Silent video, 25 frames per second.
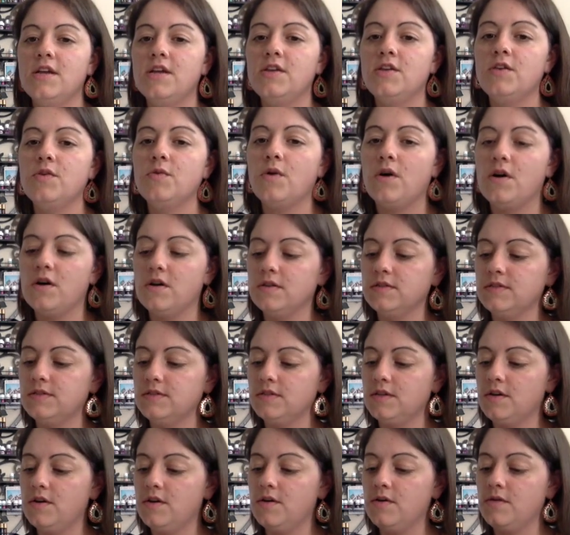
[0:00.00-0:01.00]
You
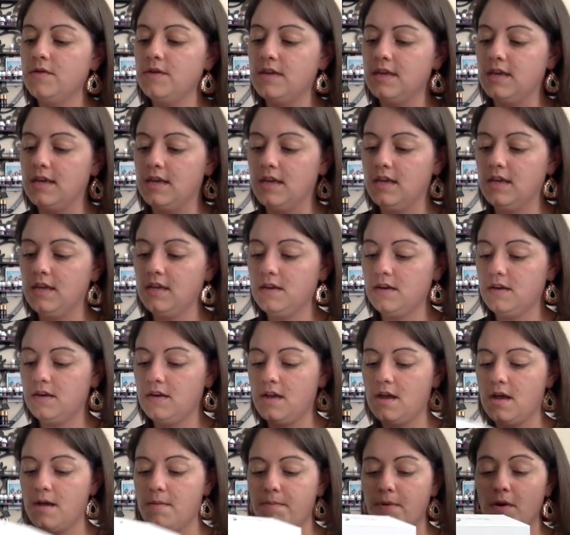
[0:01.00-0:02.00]
also get
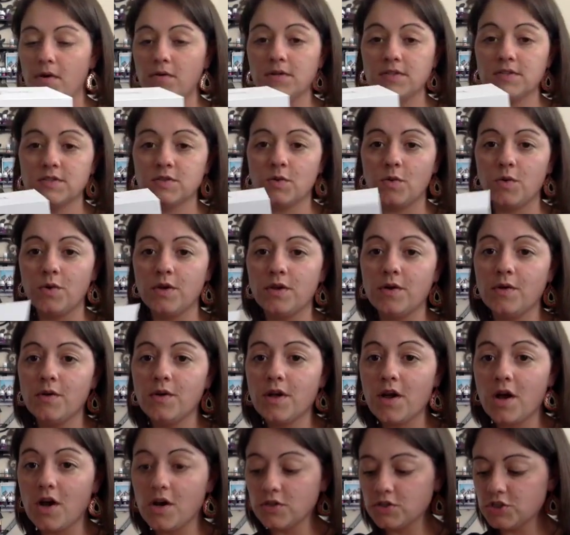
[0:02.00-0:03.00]
a bonus oil
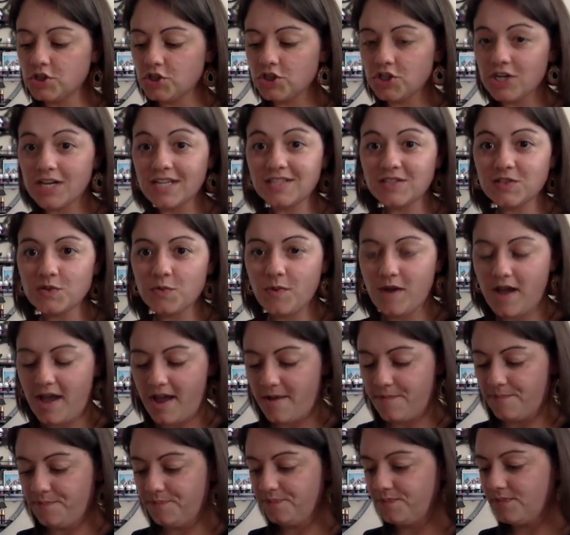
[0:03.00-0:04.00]
called Stress
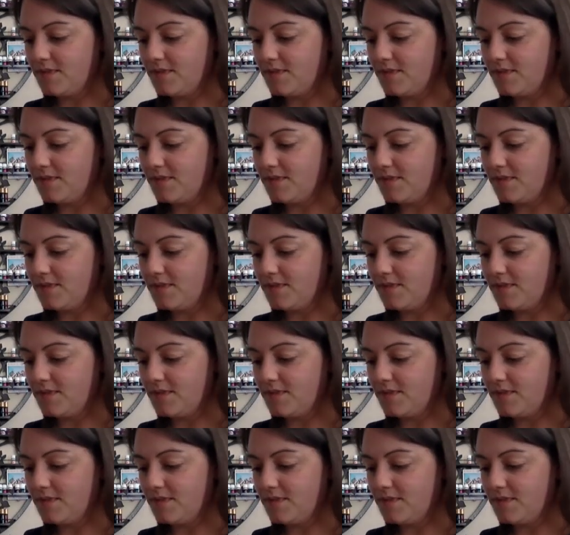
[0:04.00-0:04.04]
Away.